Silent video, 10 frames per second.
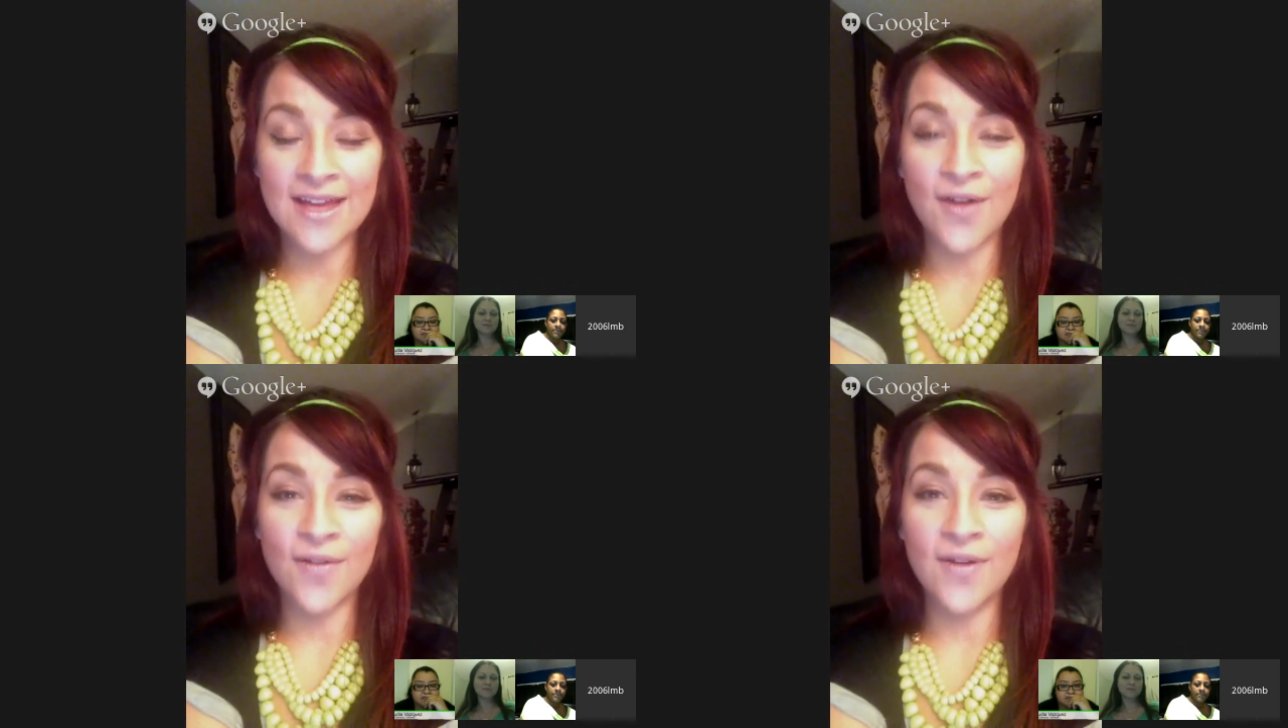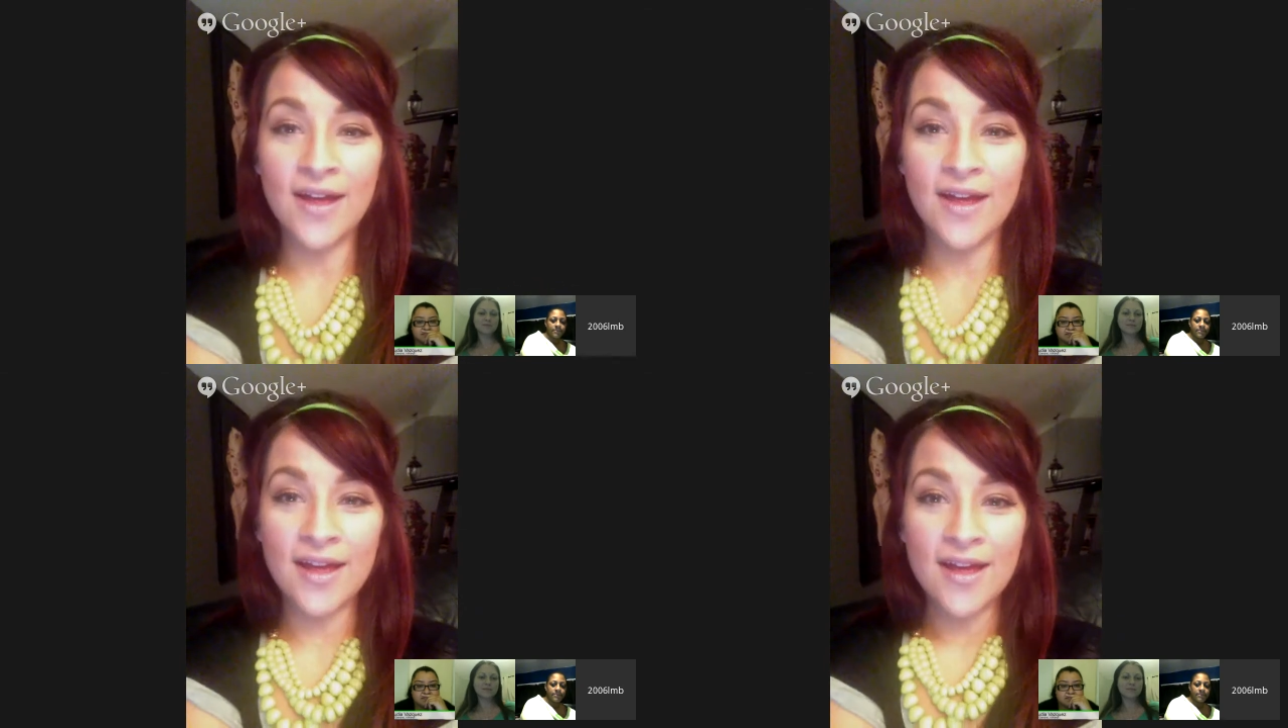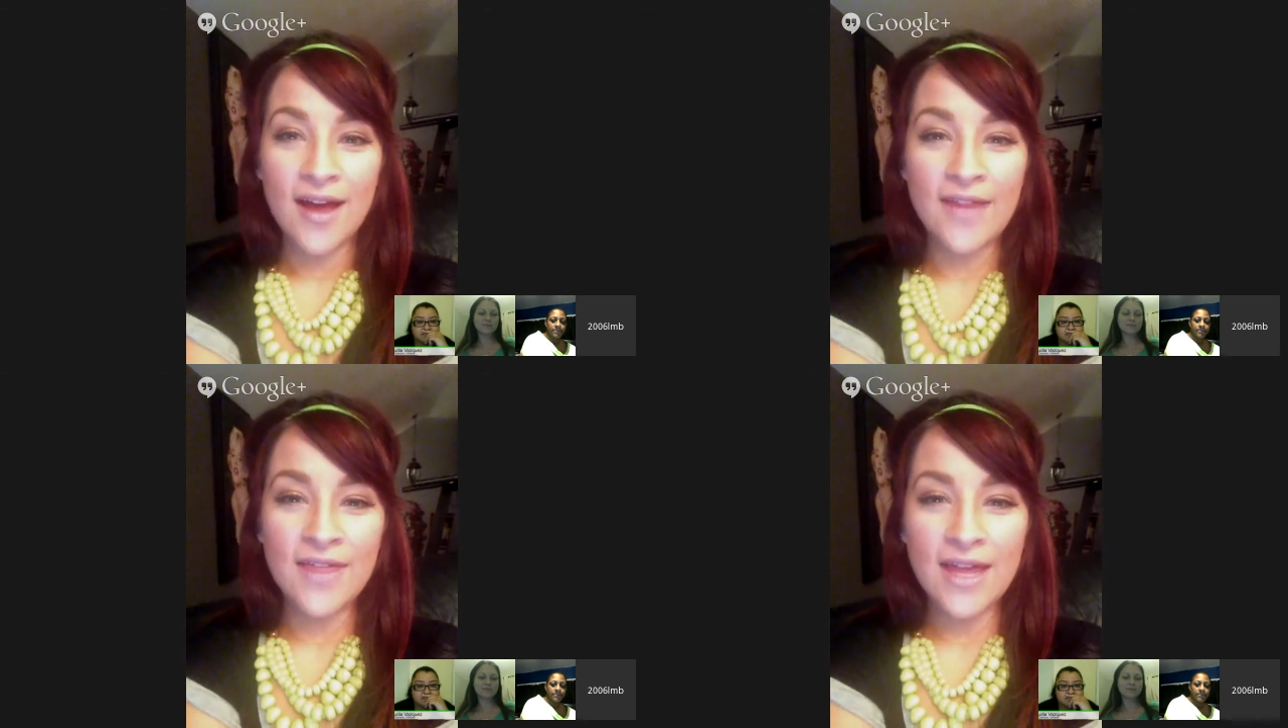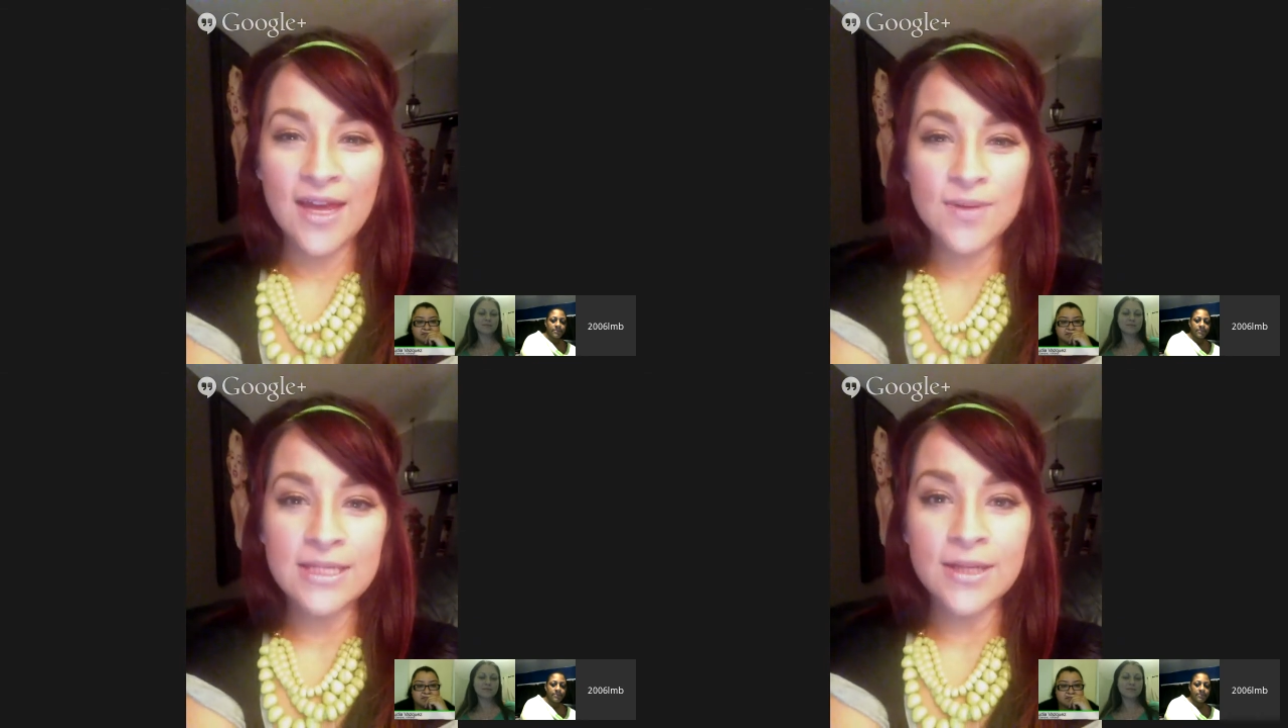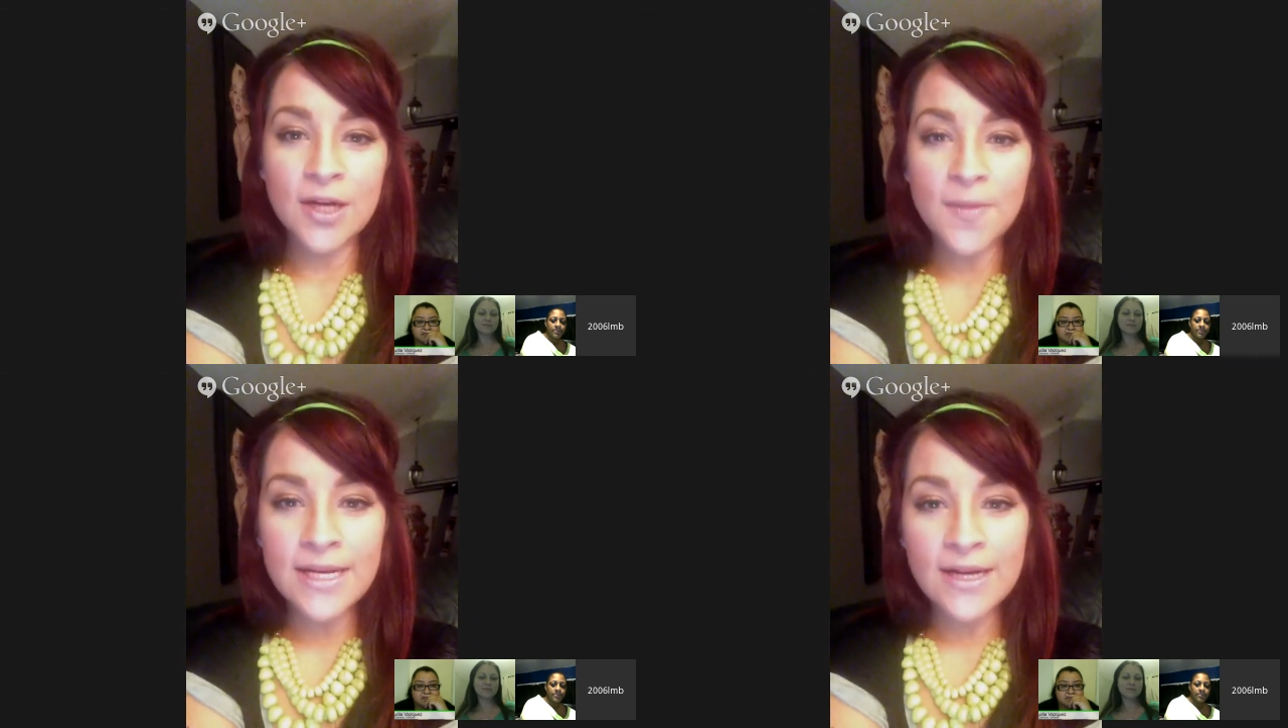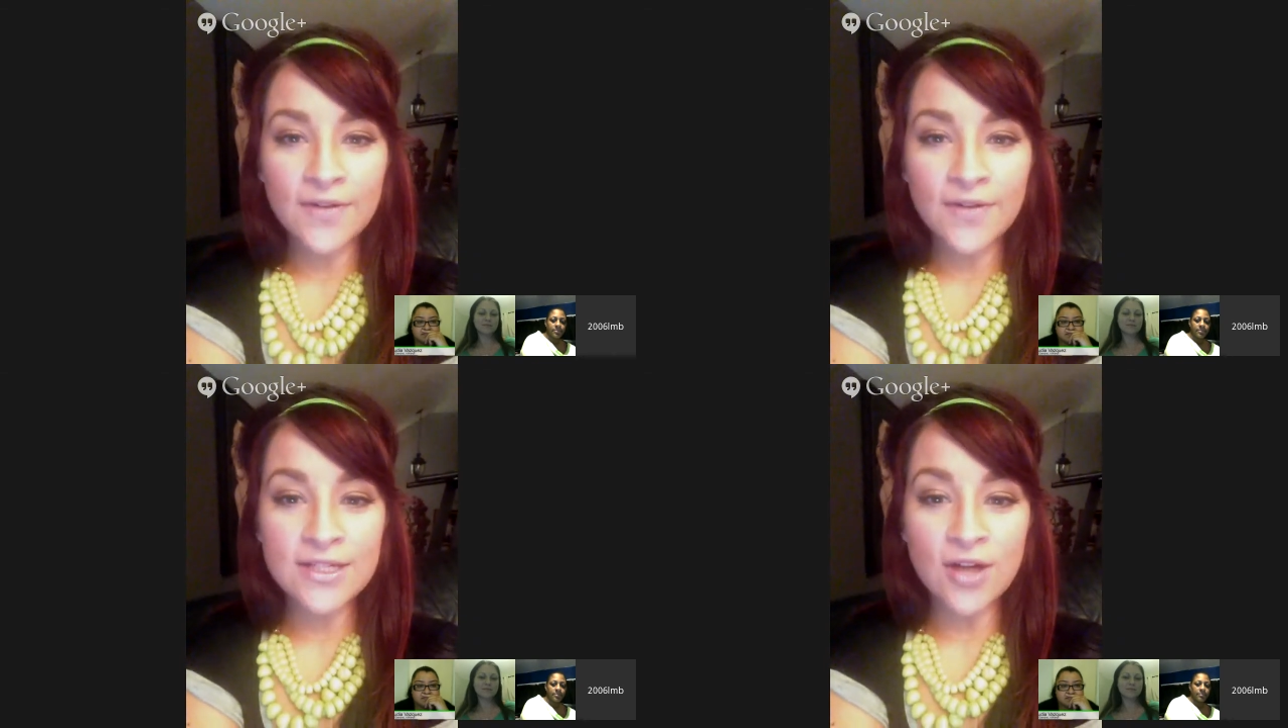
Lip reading: So I think it was a little bit different